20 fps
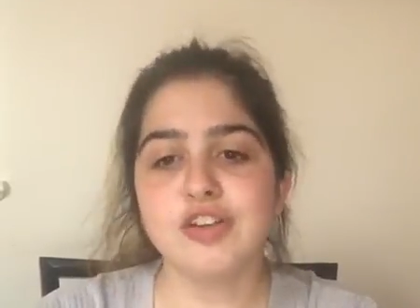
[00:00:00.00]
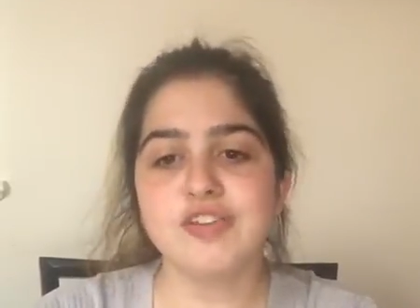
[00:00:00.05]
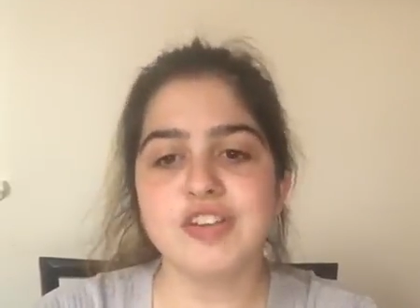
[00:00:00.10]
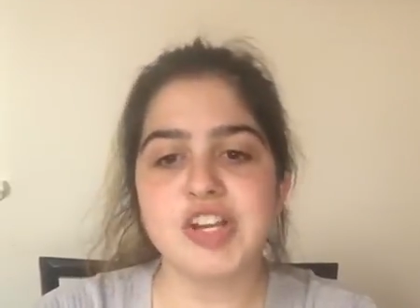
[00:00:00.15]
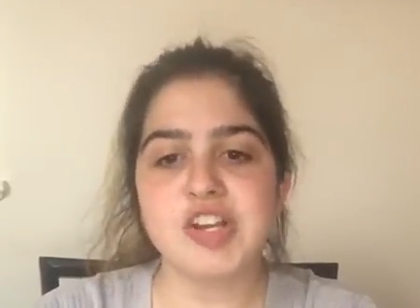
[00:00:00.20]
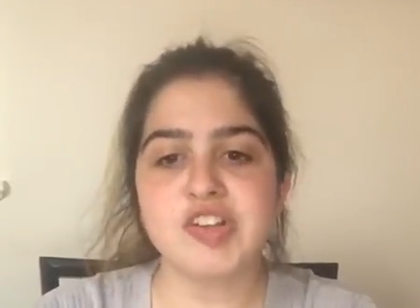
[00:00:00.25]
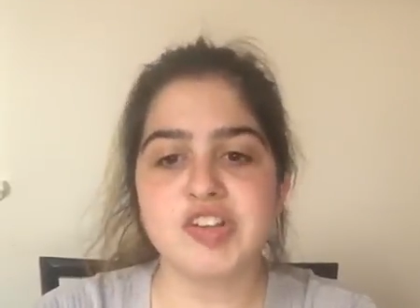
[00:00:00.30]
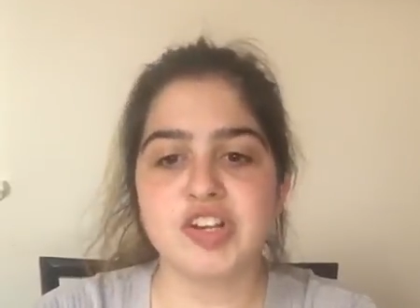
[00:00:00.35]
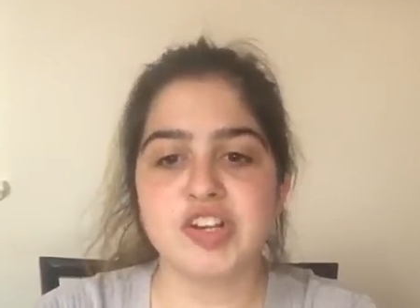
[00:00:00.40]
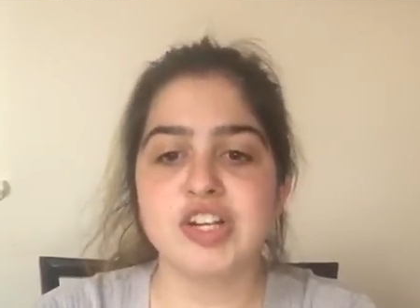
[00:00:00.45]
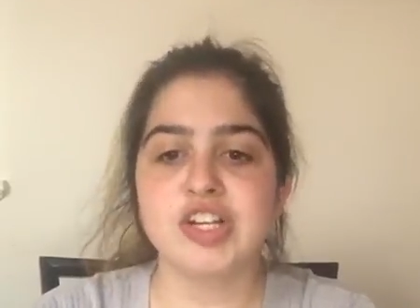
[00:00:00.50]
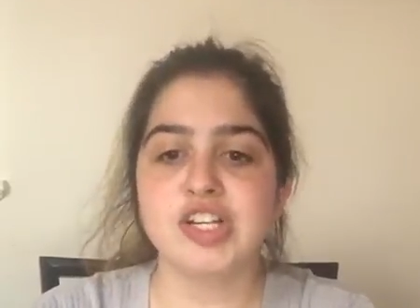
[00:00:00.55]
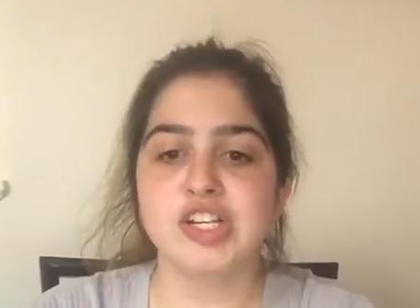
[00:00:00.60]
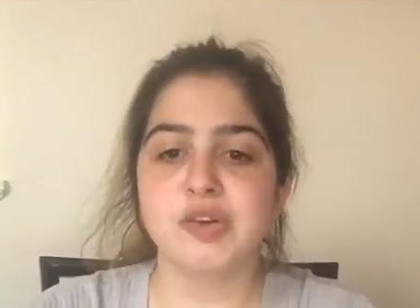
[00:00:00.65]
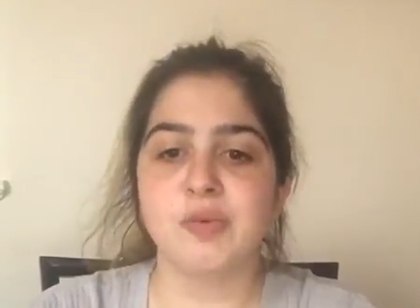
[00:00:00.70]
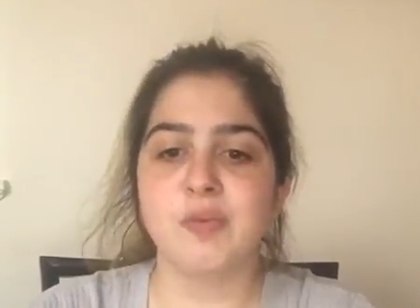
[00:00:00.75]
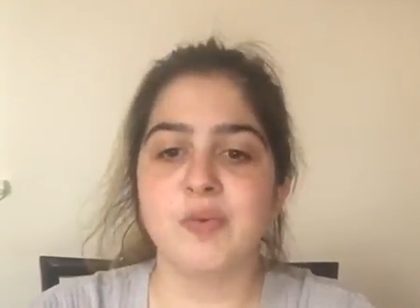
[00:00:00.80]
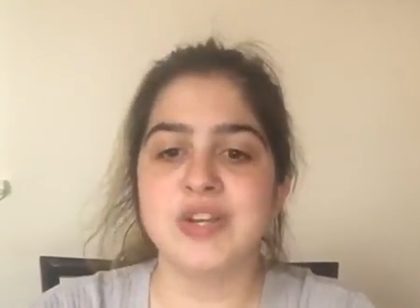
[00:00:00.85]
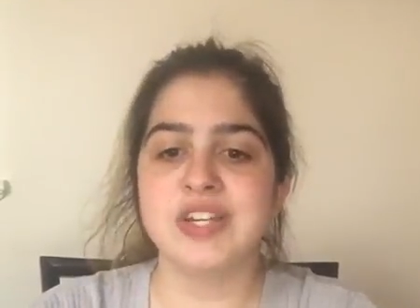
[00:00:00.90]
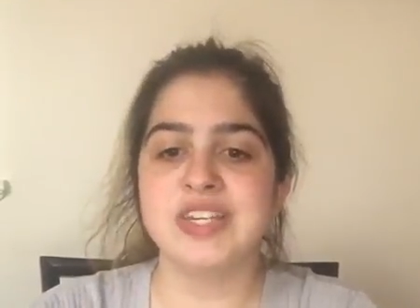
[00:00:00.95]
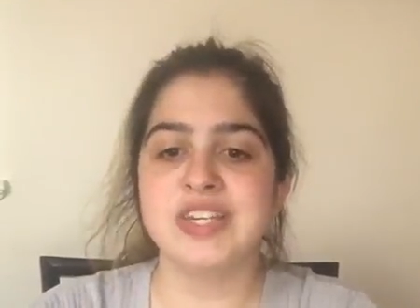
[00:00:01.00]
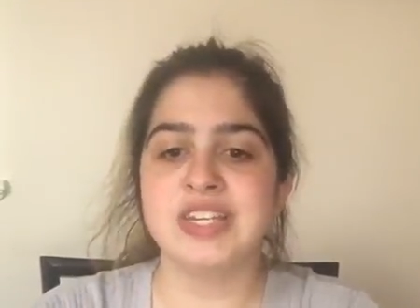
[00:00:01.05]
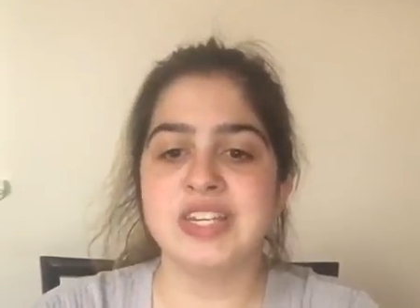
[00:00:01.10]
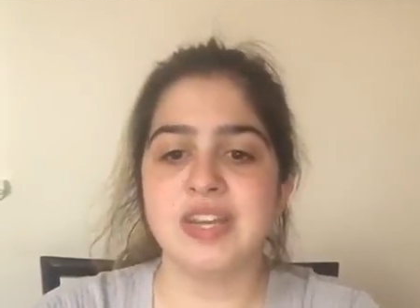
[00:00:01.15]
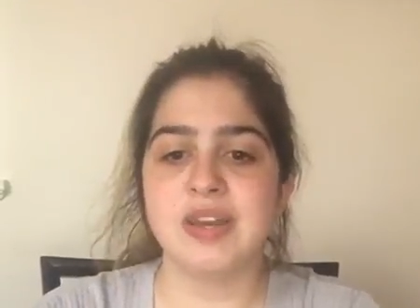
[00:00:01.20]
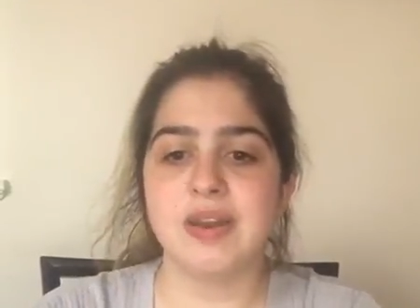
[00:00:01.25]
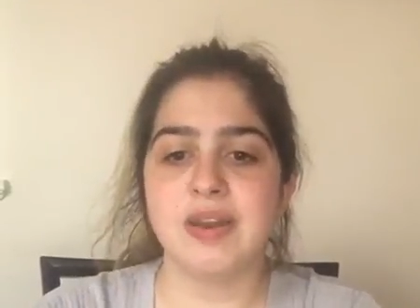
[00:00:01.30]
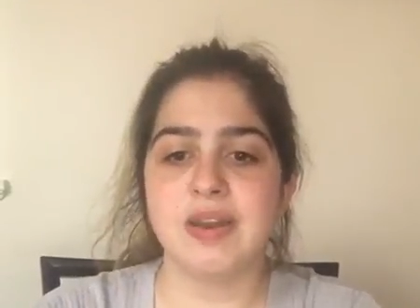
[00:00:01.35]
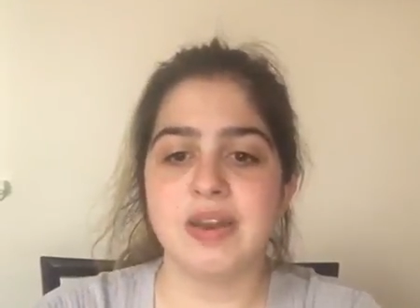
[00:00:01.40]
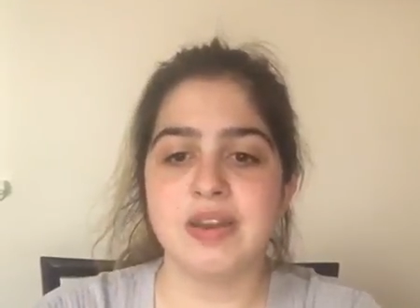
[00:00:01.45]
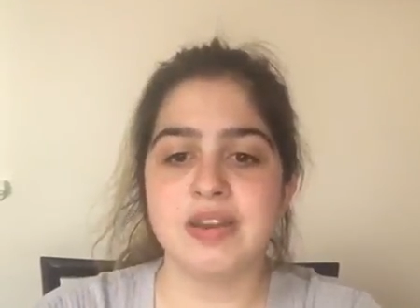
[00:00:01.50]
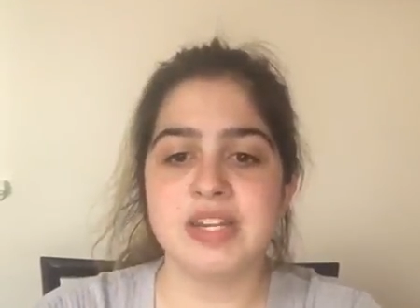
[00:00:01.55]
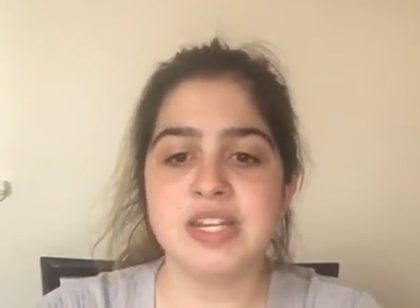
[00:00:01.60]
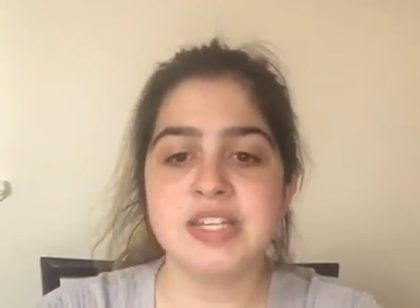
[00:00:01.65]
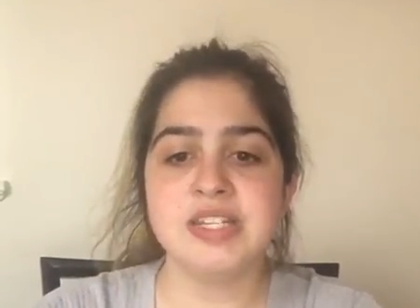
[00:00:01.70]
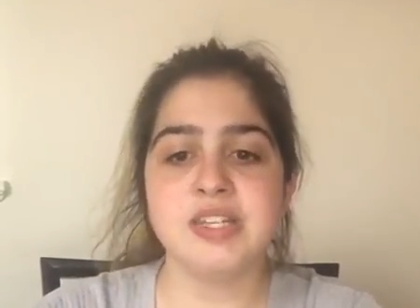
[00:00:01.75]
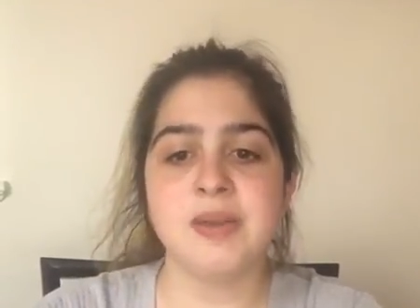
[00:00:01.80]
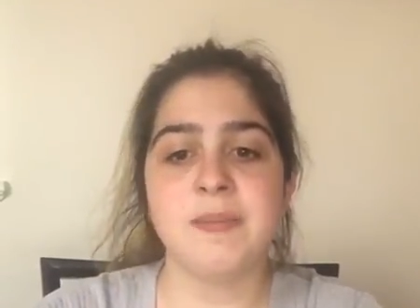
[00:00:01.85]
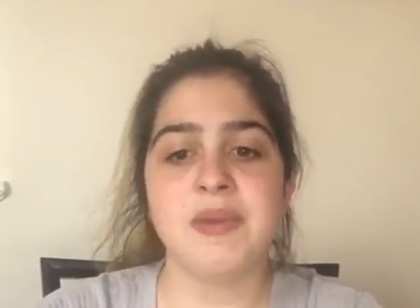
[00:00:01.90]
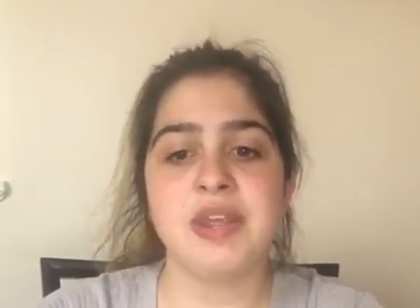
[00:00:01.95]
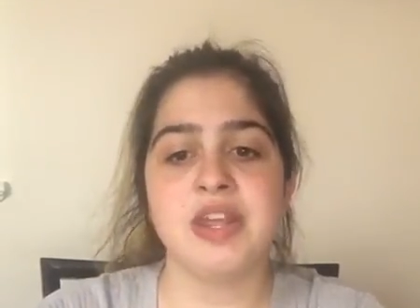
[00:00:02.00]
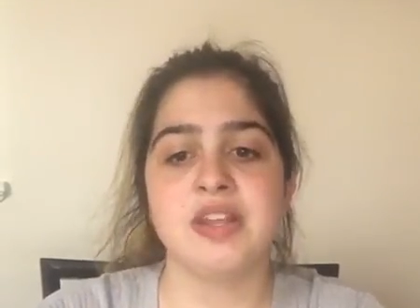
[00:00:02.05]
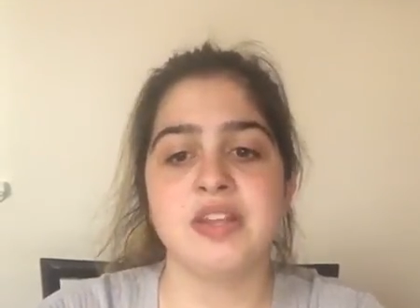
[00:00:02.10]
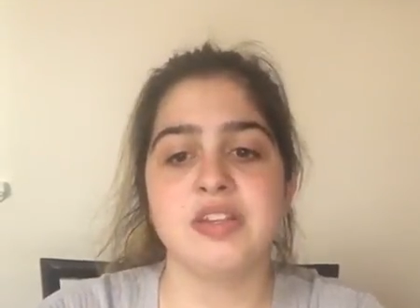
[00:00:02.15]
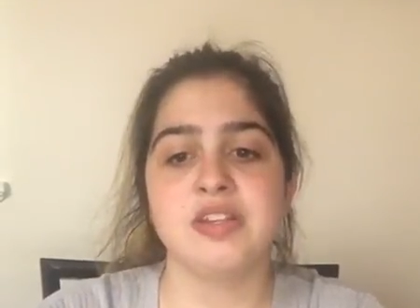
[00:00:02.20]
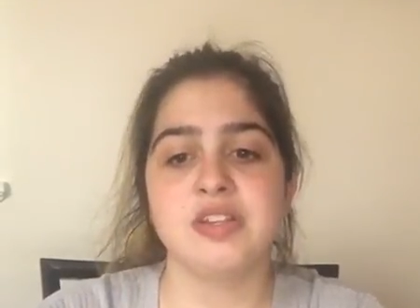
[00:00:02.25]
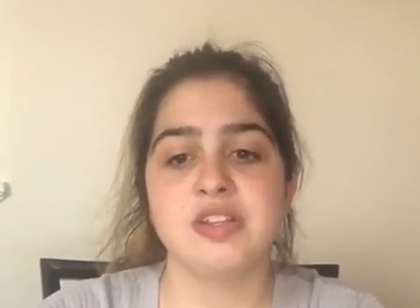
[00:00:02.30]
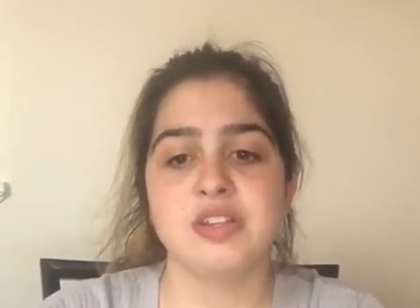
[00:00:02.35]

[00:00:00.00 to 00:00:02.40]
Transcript: research would need to be